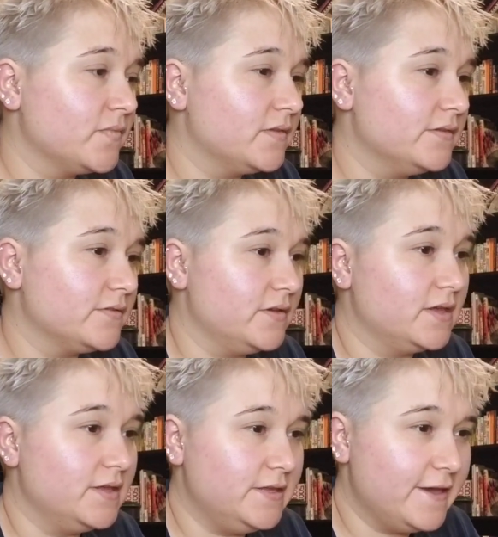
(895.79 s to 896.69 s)
It's
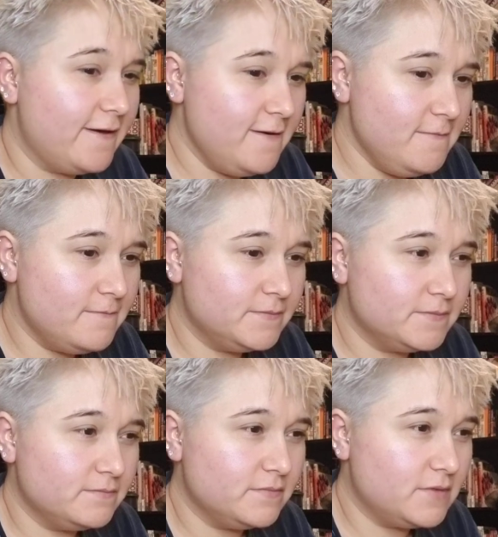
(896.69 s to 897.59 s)
like, yeah,
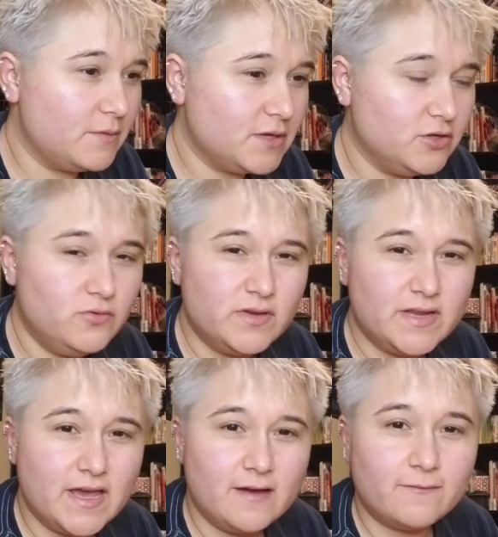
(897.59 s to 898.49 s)
I mean, you can
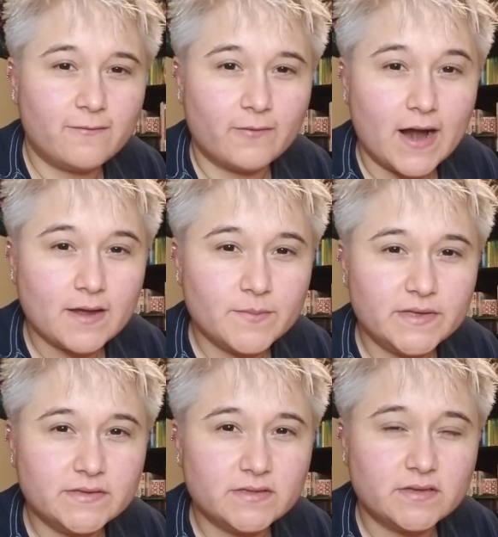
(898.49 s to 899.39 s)
have
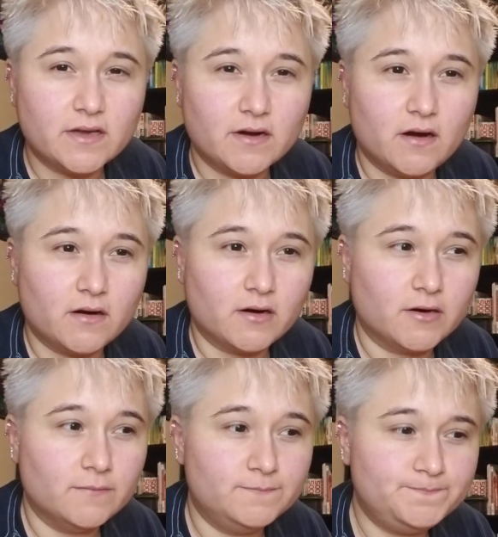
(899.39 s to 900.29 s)
fragments that
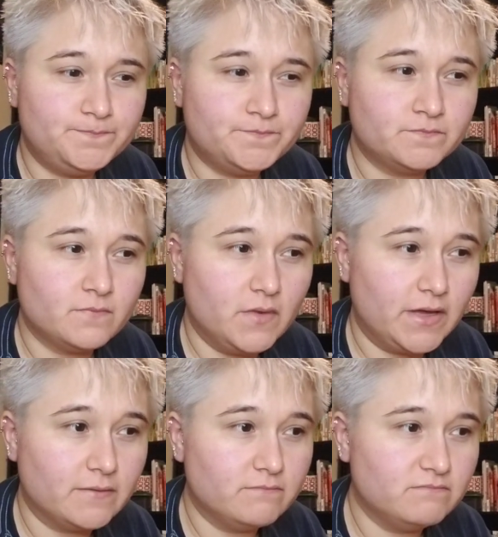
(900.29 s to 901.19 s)
are, like,